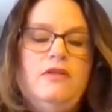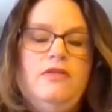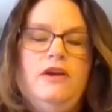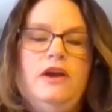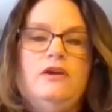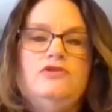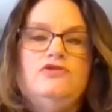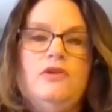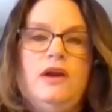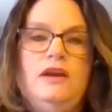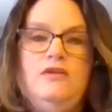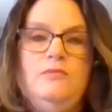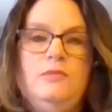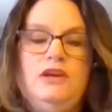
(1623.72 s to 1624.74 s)
They are
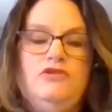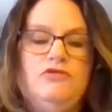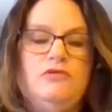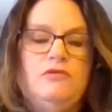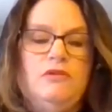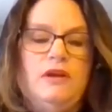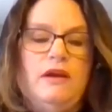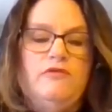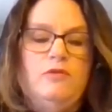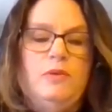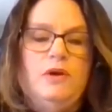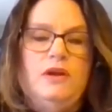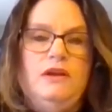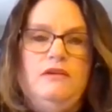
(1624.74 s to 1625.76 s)
trying to make sure that
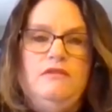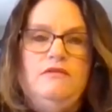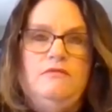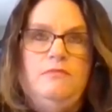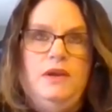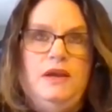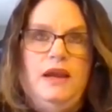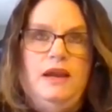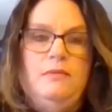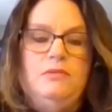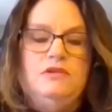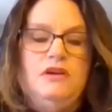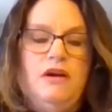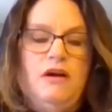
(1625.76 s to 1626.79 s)
everybody is being
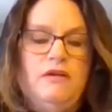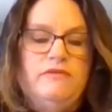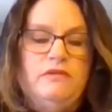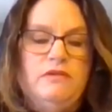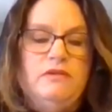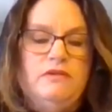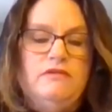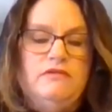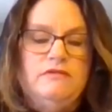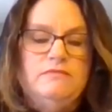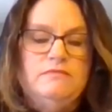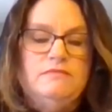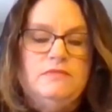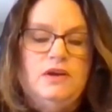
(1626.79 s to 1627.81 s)
able to cover this.
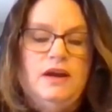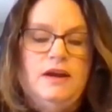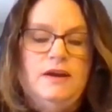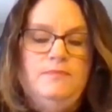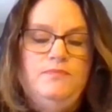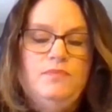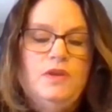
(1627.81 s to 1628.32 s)
Okay.